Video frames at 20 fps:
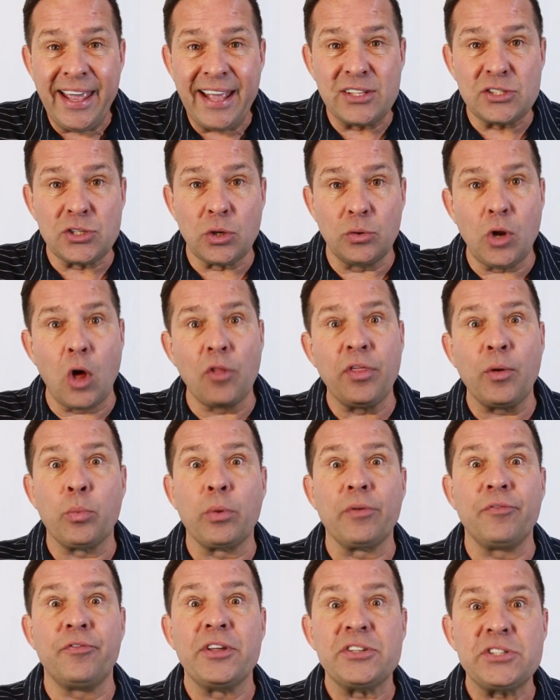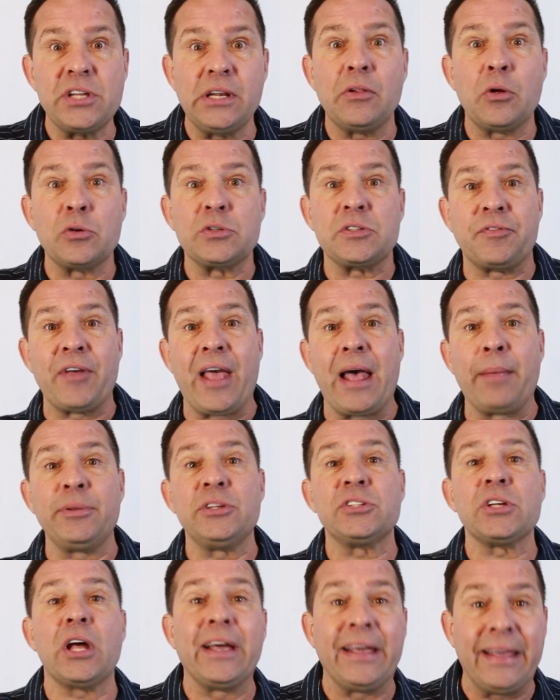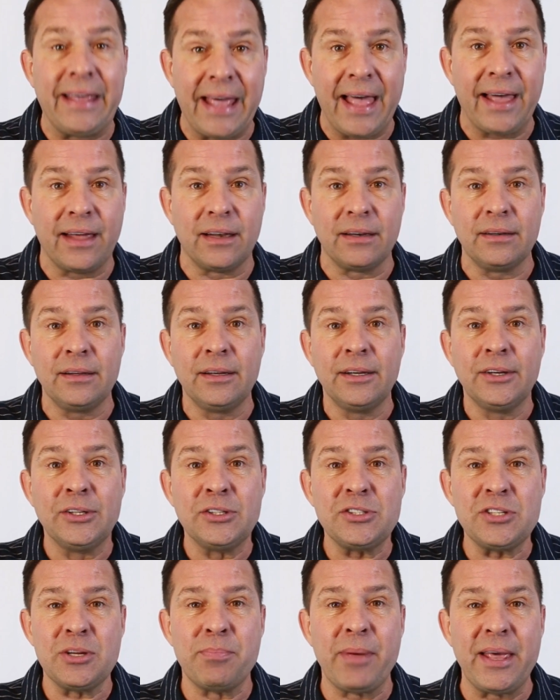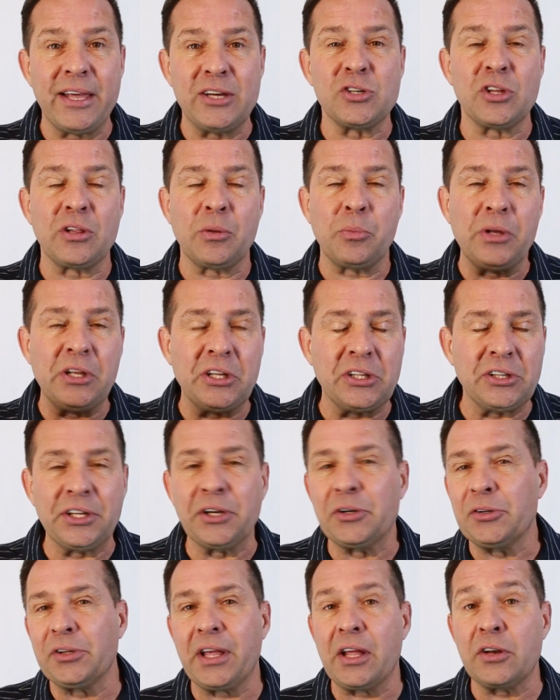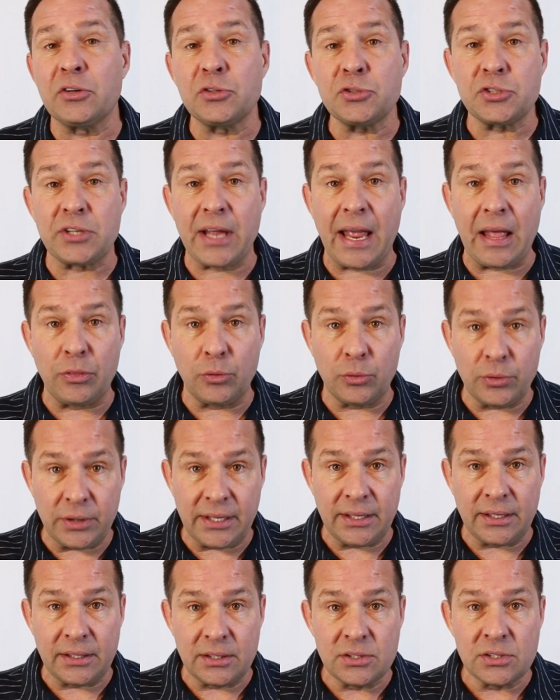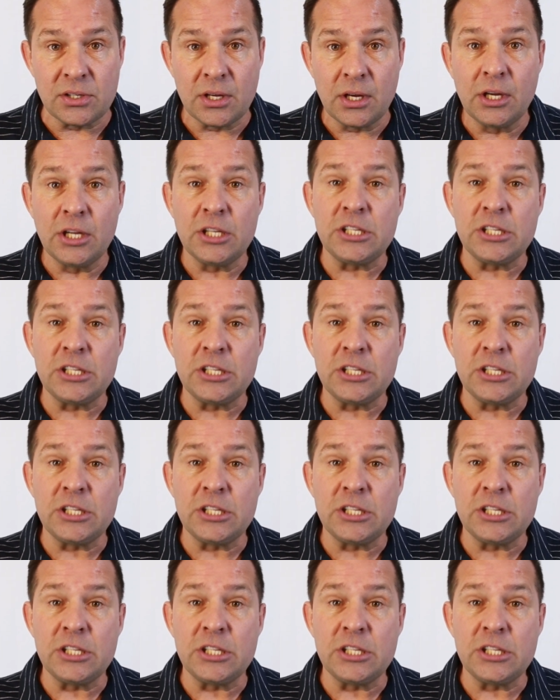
And so know that we're visiting those families again to make sure that we clearly understand their needs